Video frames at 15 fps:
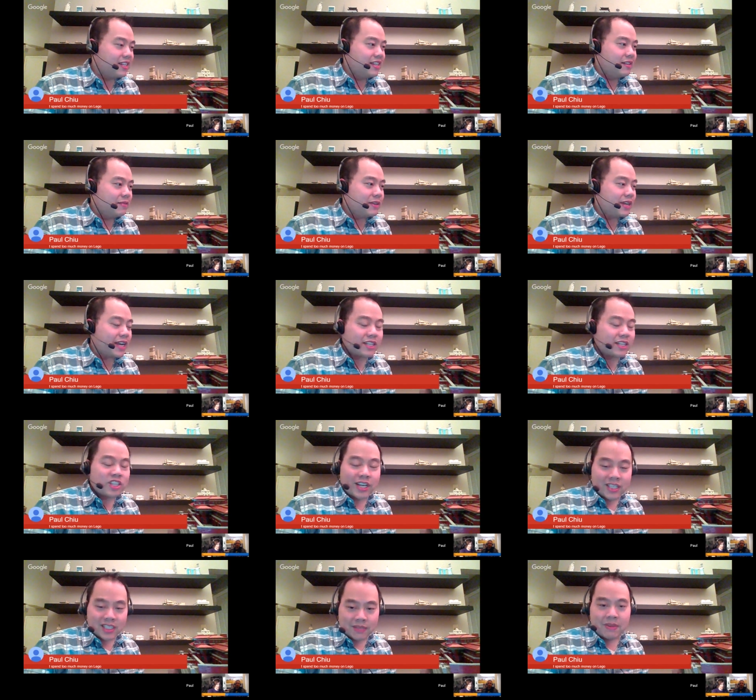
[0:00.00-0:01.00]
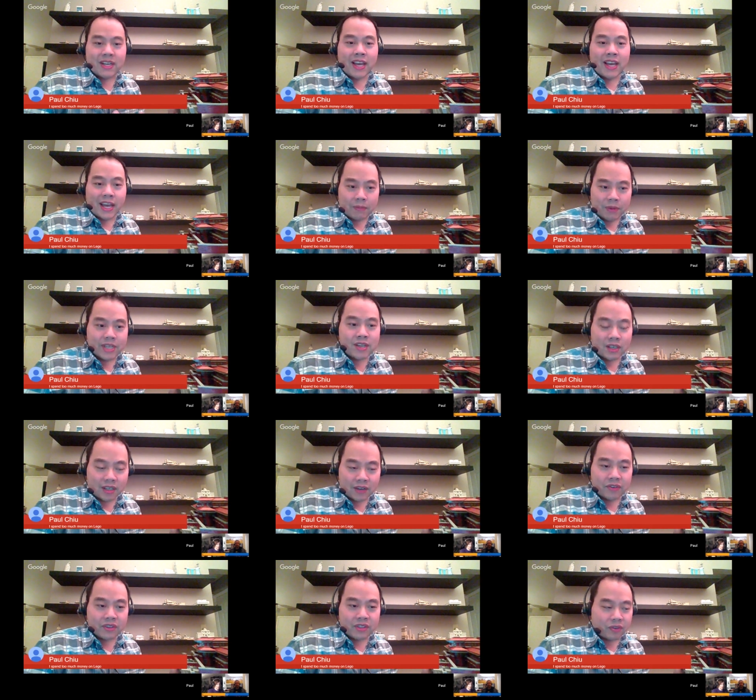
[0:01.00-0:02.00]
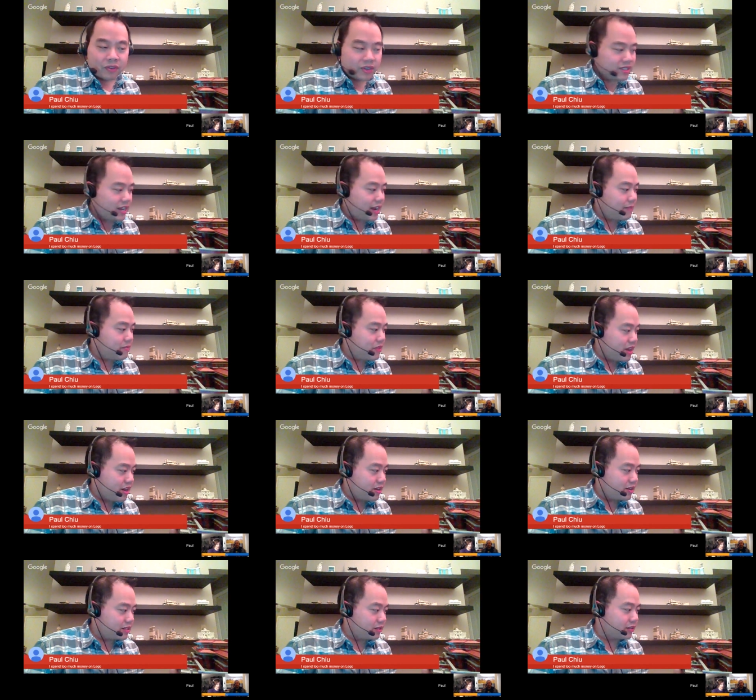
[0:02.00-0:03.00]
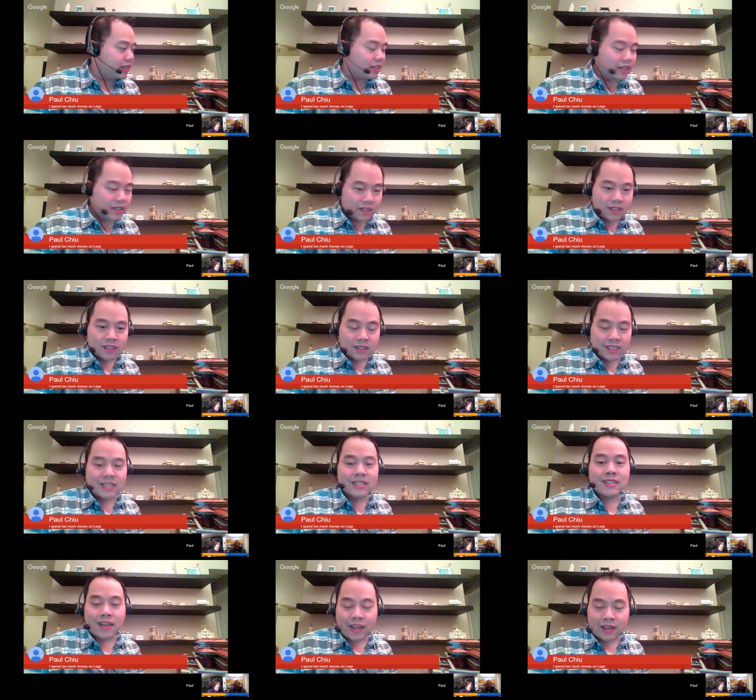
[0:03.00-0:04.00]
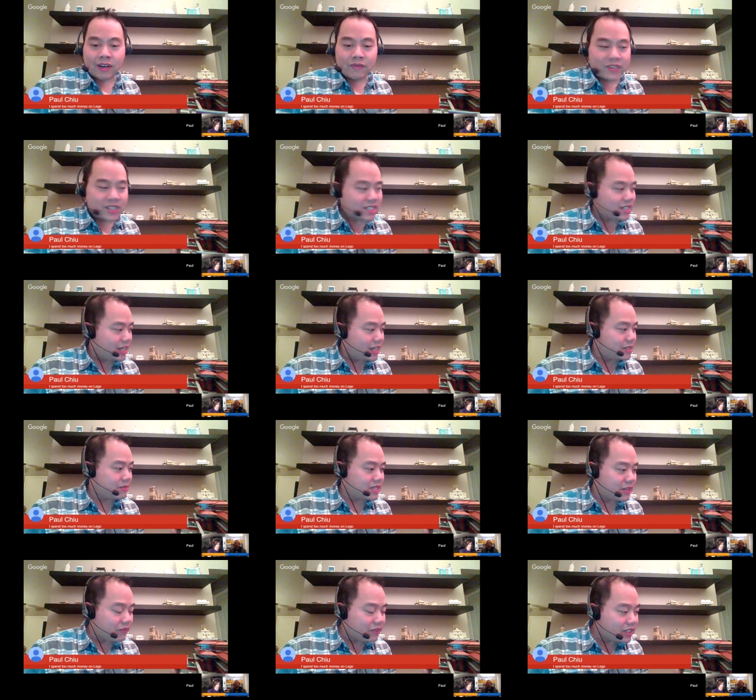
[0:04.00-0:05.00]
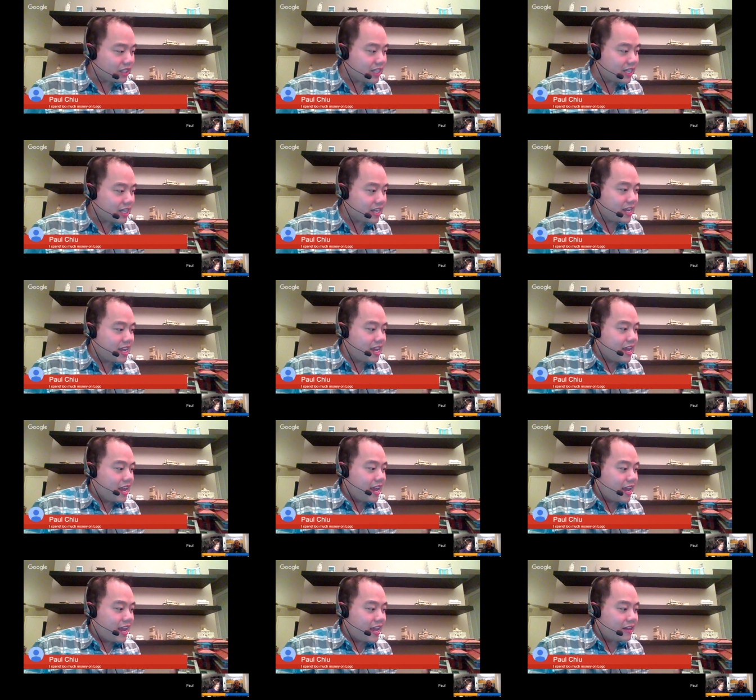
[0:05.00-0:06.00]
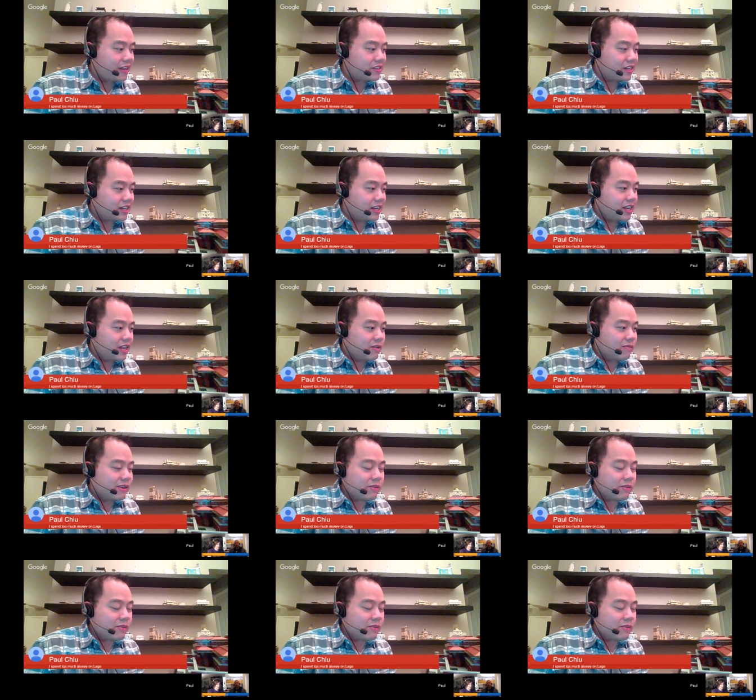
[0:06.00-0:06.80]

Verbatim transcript: we got a chance to meet Adam Reed Tucker for the first time there. So again, the, the, the designer of this set specifically, and we